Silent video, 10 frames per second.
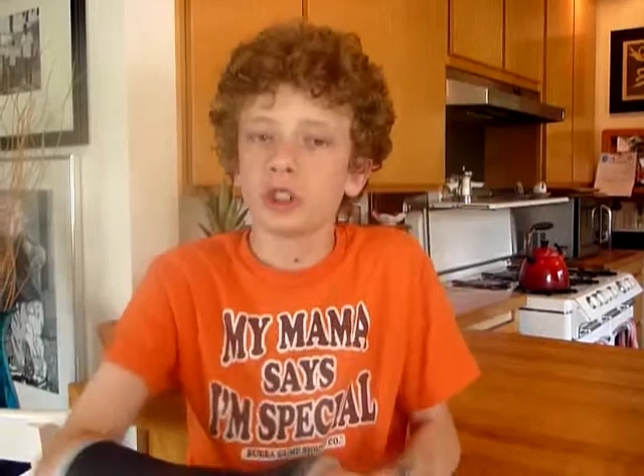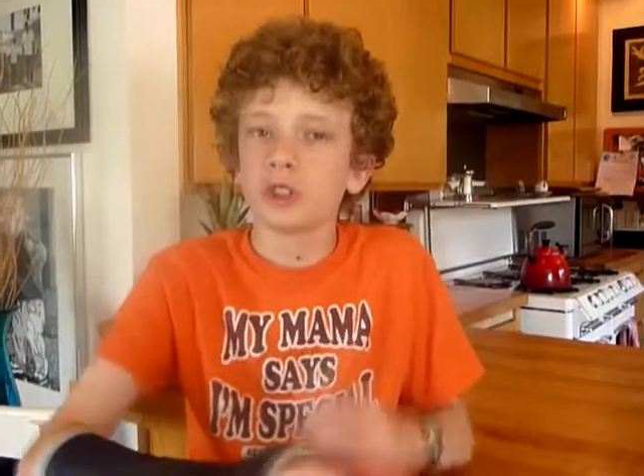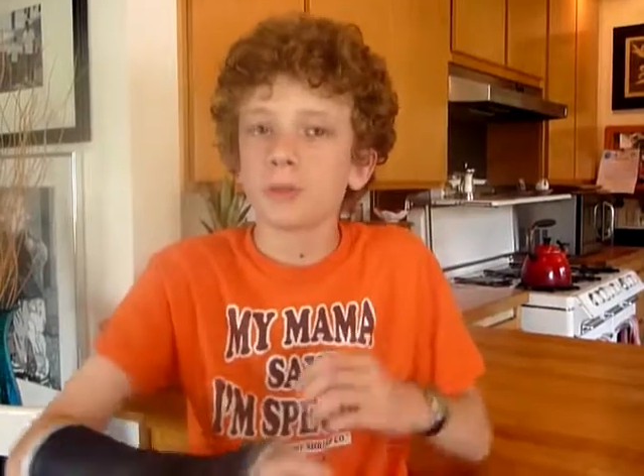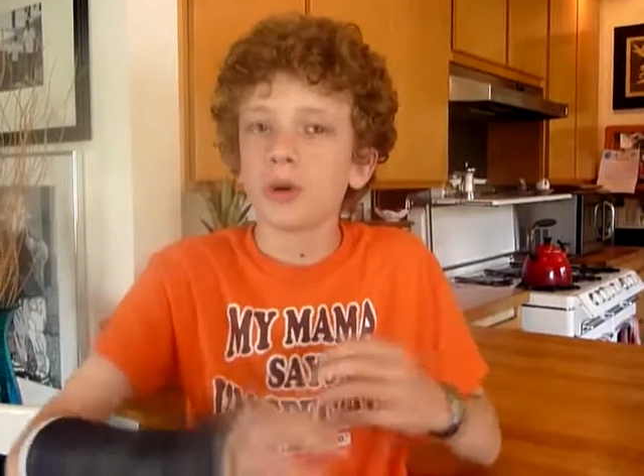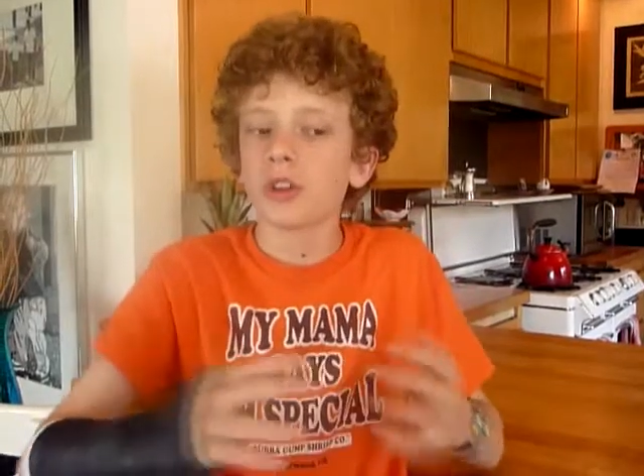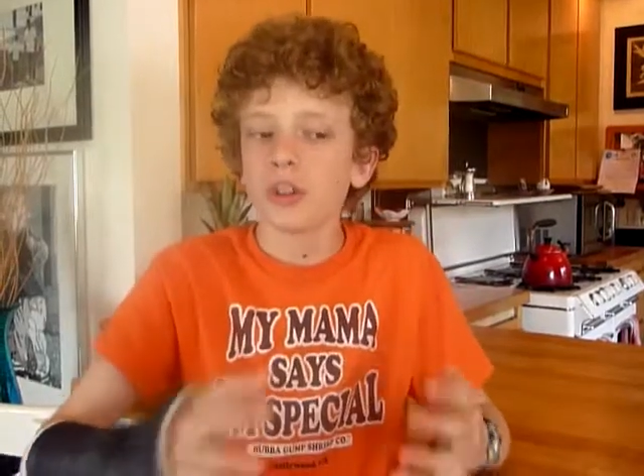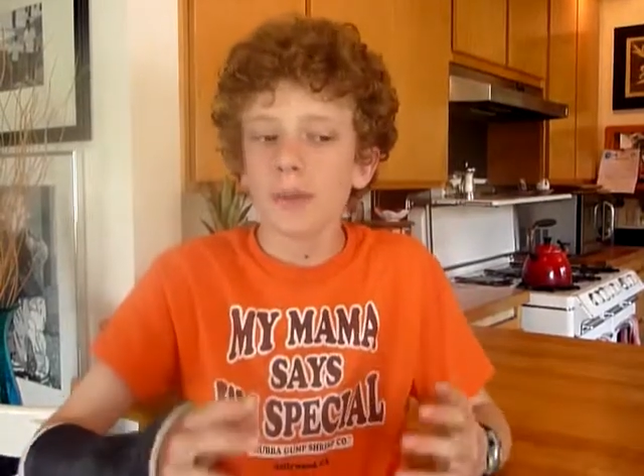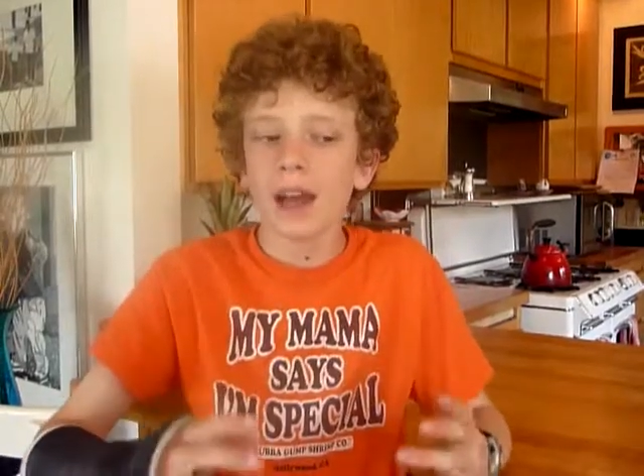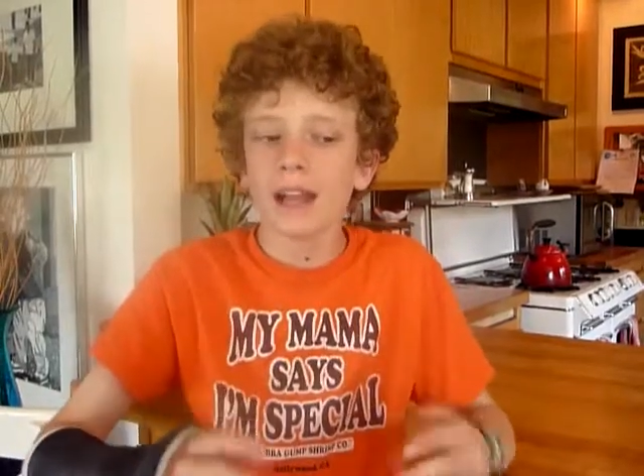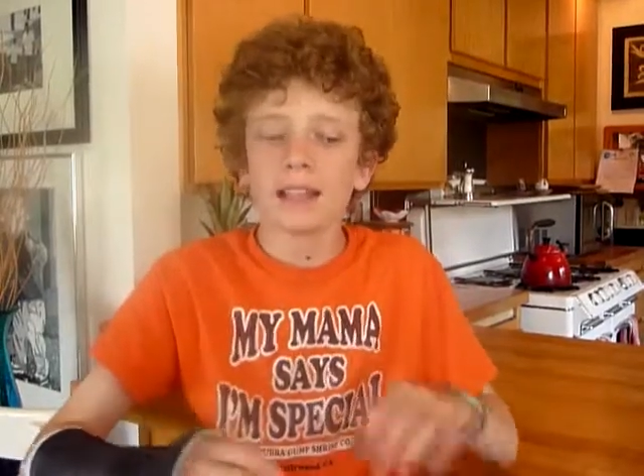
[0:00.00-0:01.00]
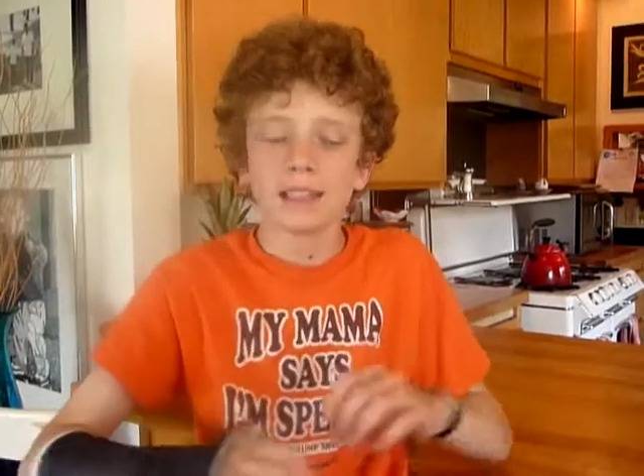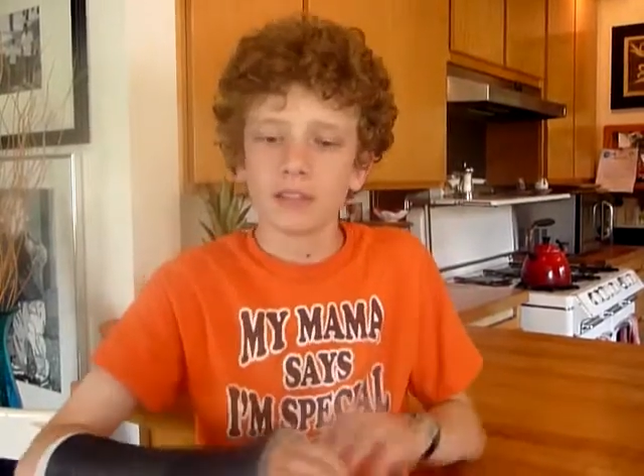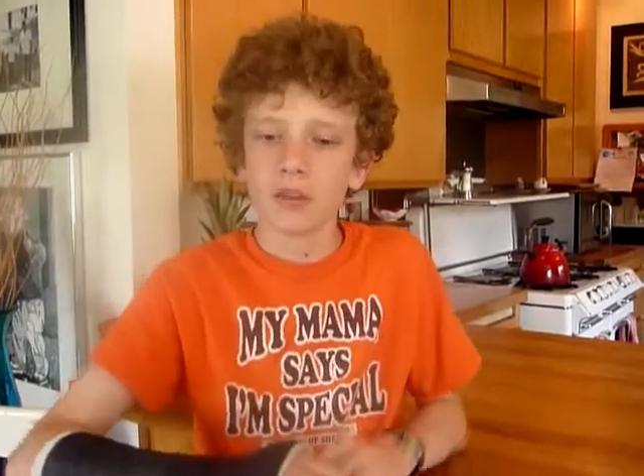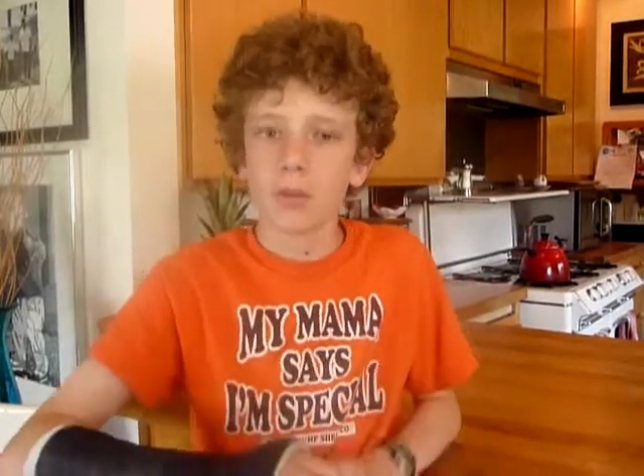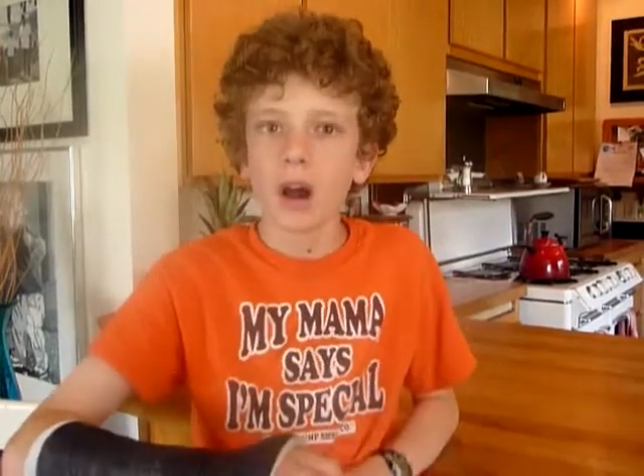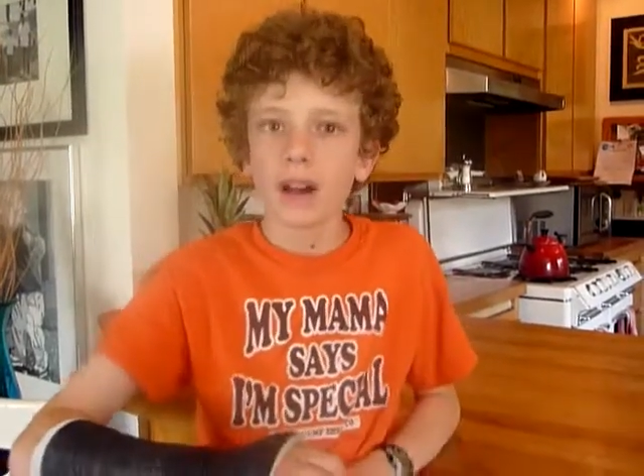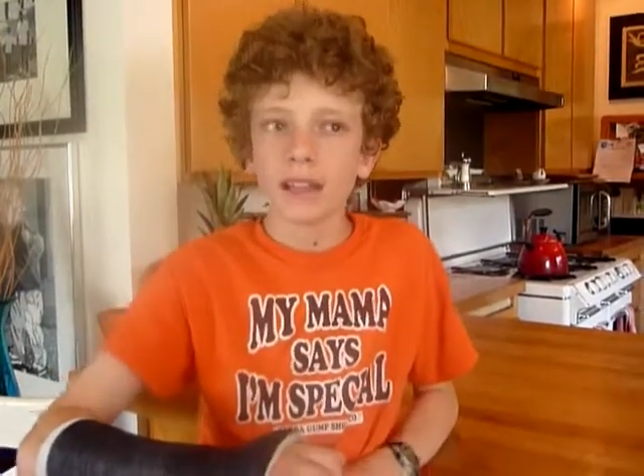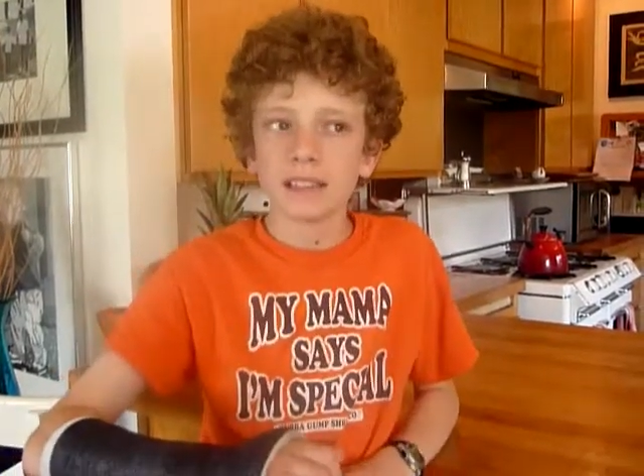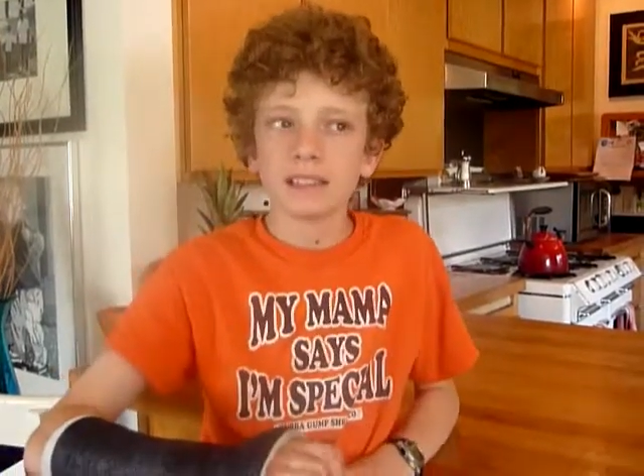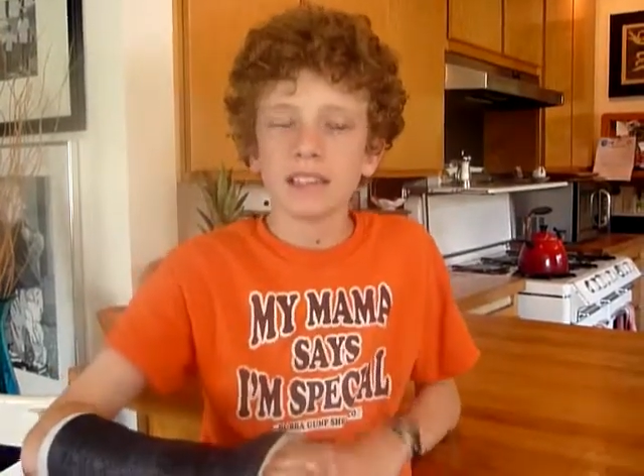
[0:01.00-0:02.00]
a sport of the mind like
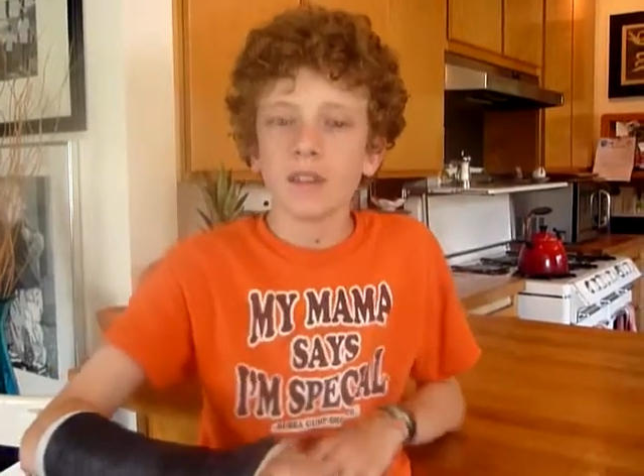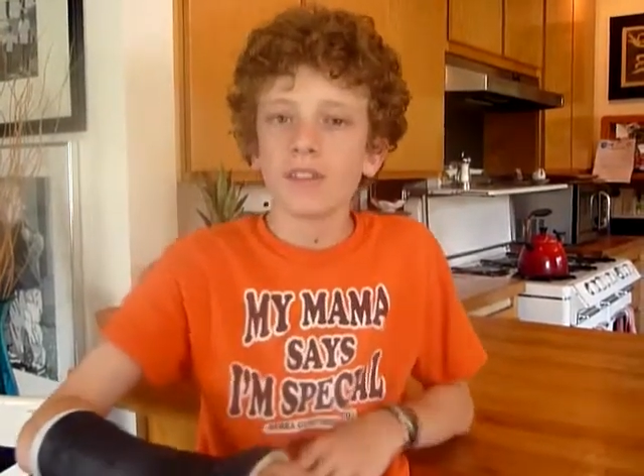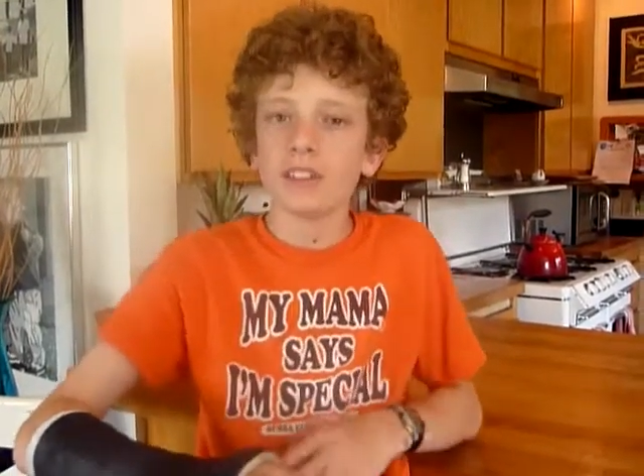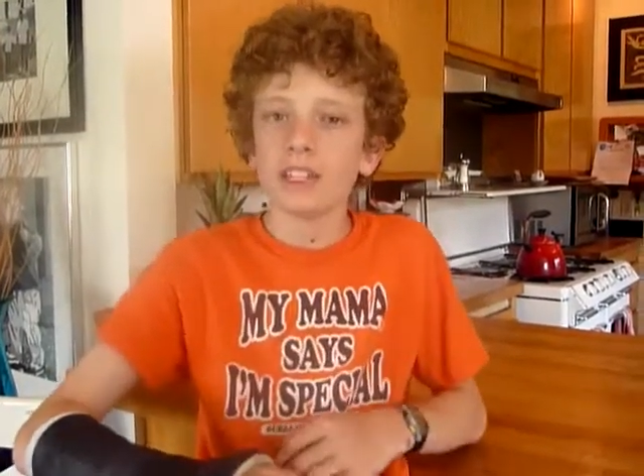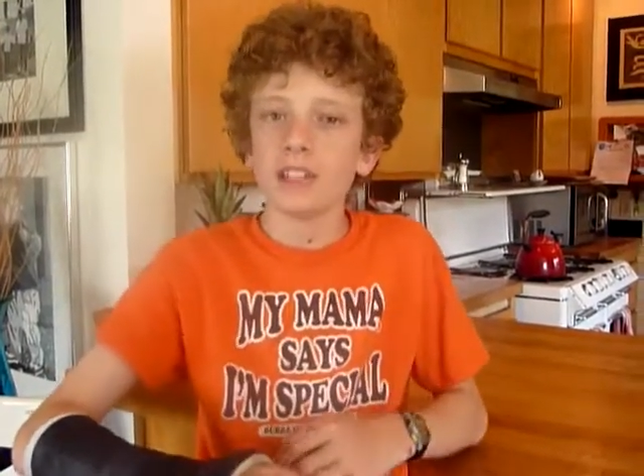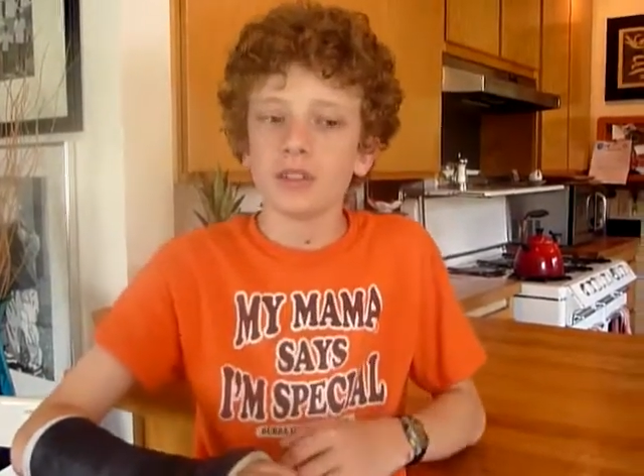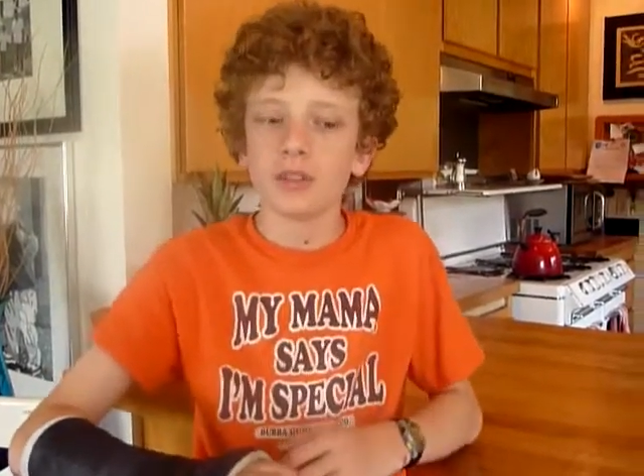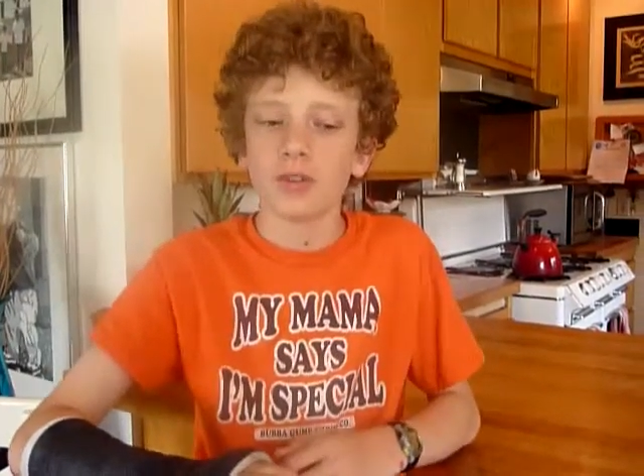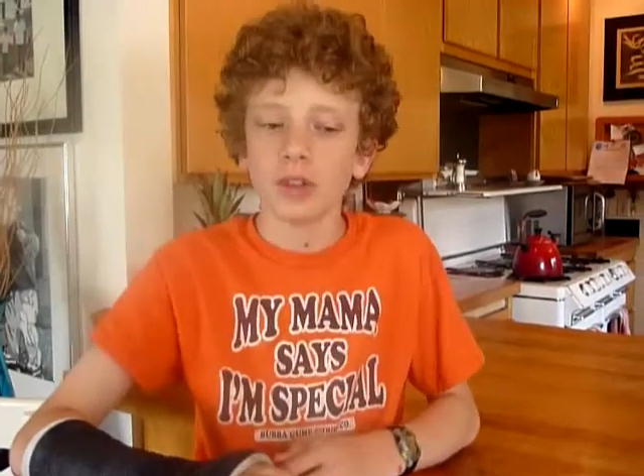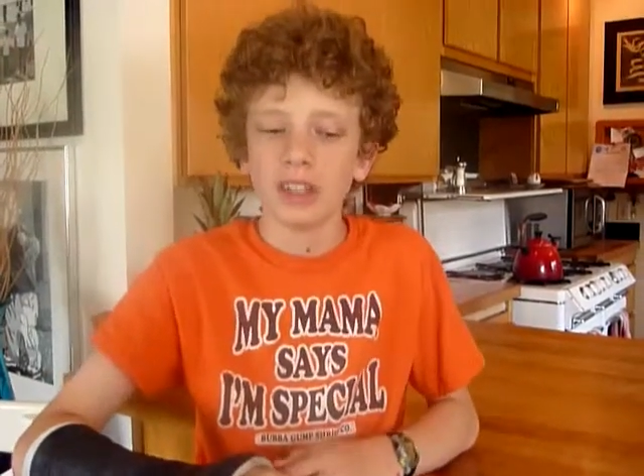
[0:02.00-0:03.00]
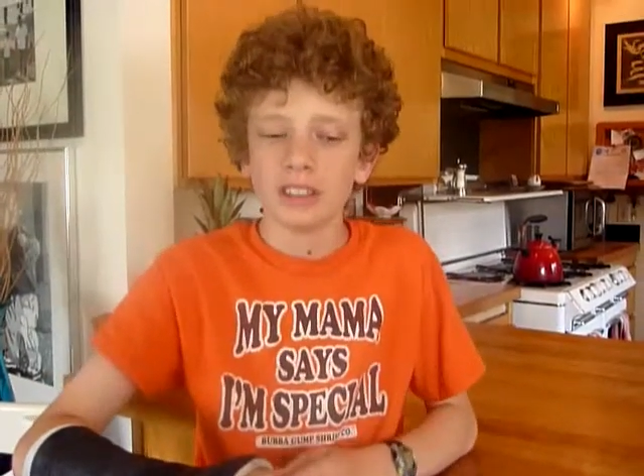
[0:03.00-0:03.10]
robotics, definitely is useful.